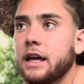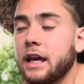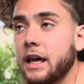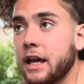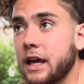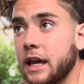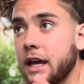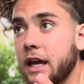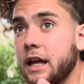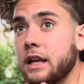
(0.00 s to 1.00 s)

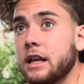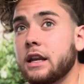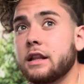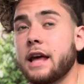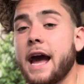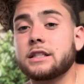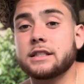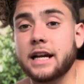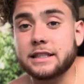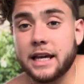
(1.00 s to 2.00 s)
and the
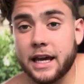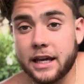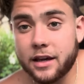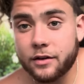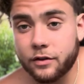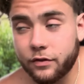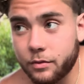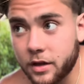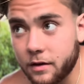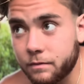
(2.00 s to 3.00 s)
actions I take, feel
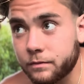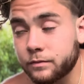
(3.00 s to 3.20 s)
me,